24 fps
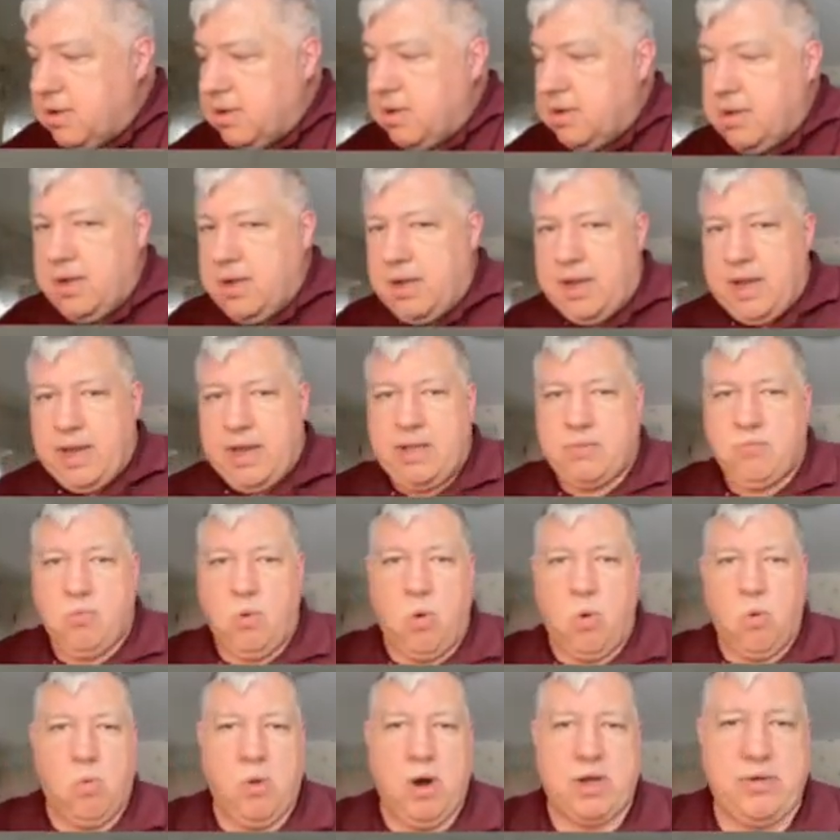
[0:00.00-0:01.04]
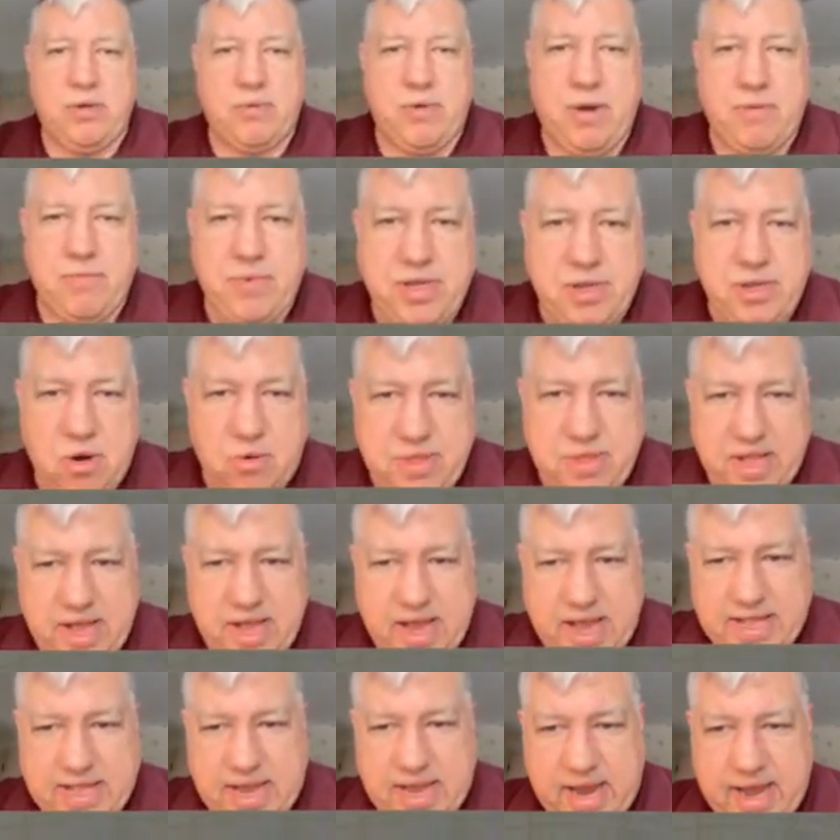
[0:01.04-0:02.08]
And we know that
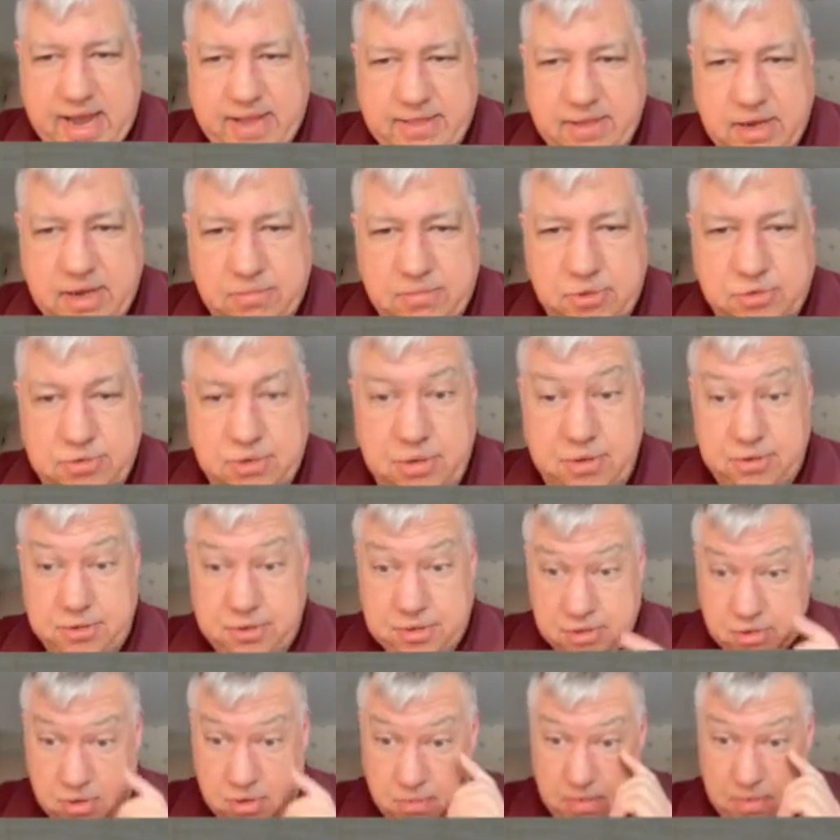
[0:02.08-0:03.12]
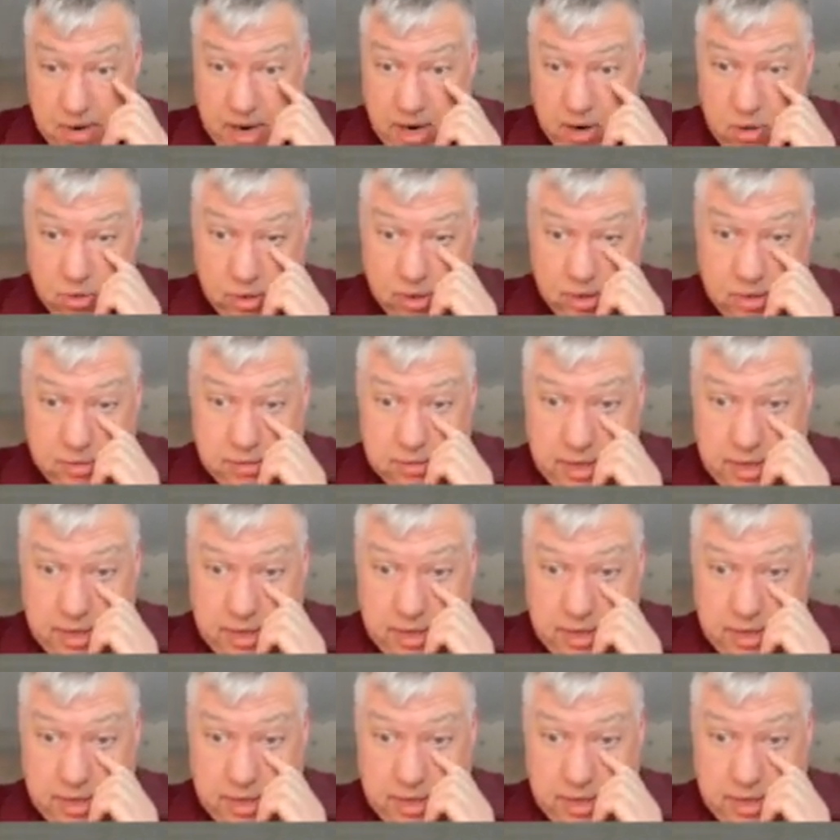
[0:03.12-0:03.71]
any number to the 0 power,